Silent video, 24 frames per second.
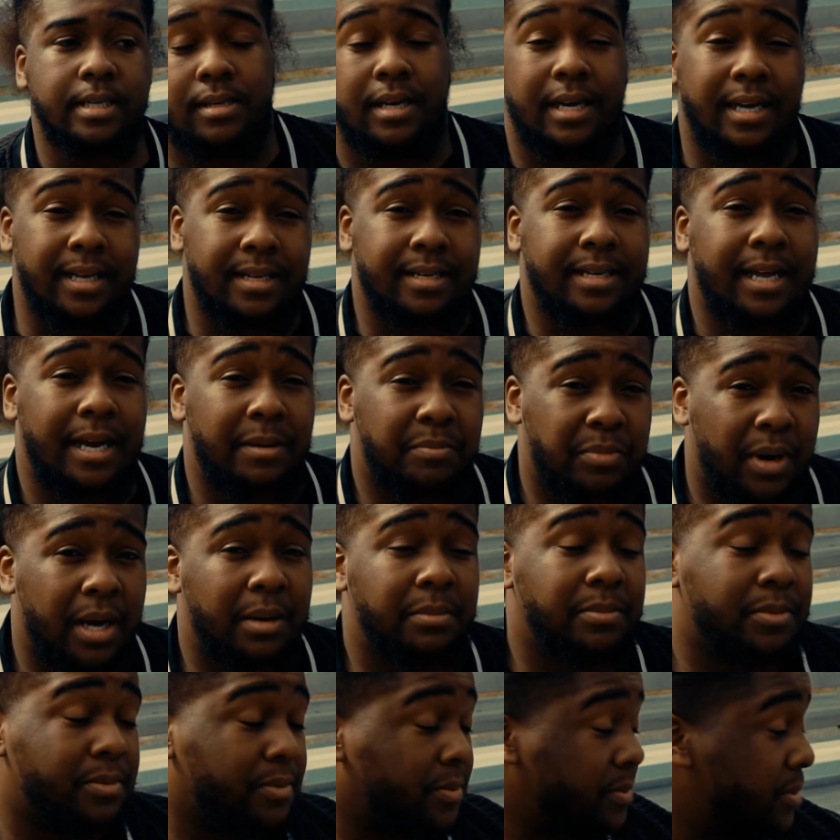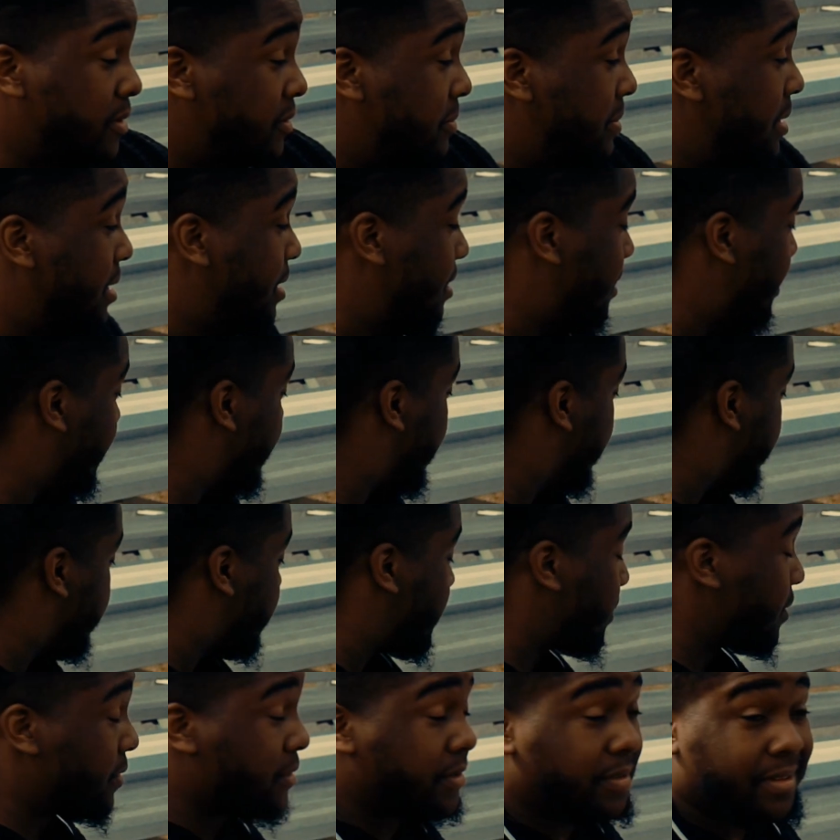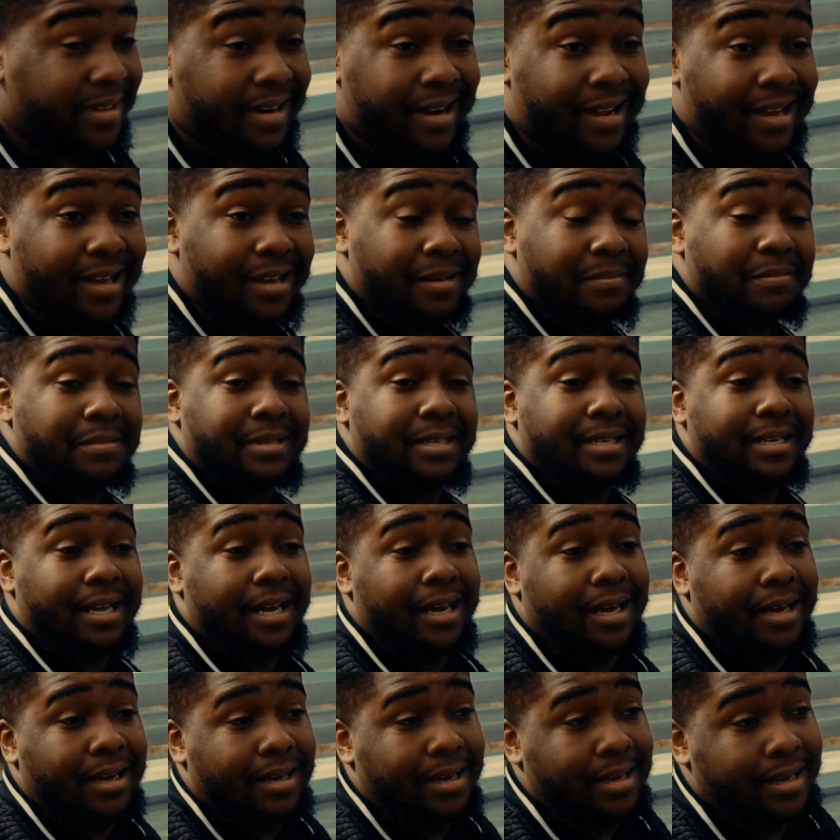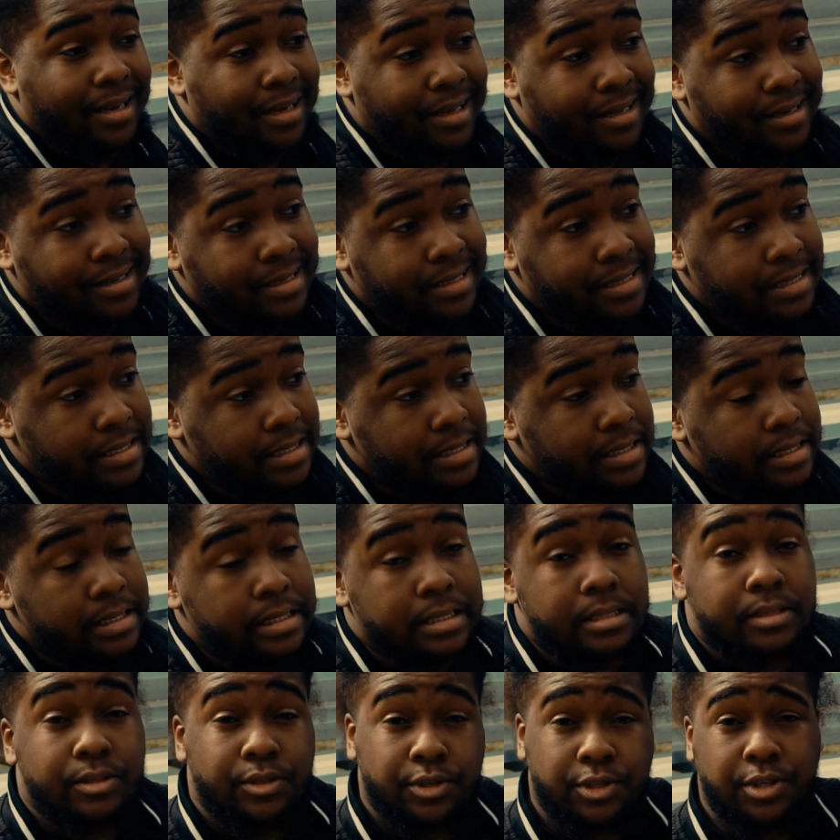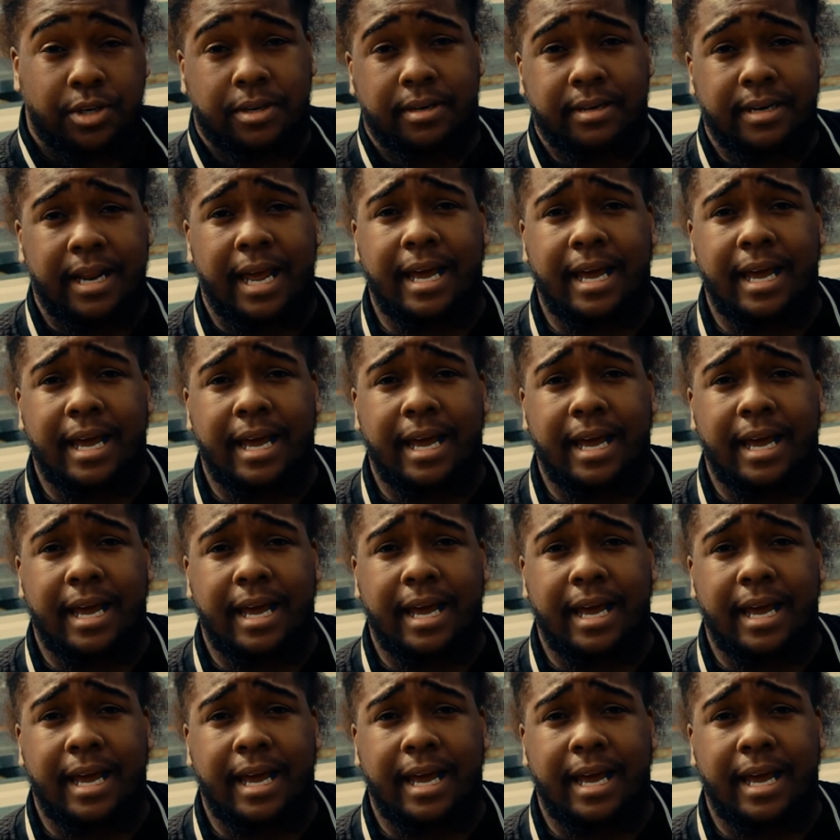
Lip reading: and I probably would have been a lot further than I am today in certain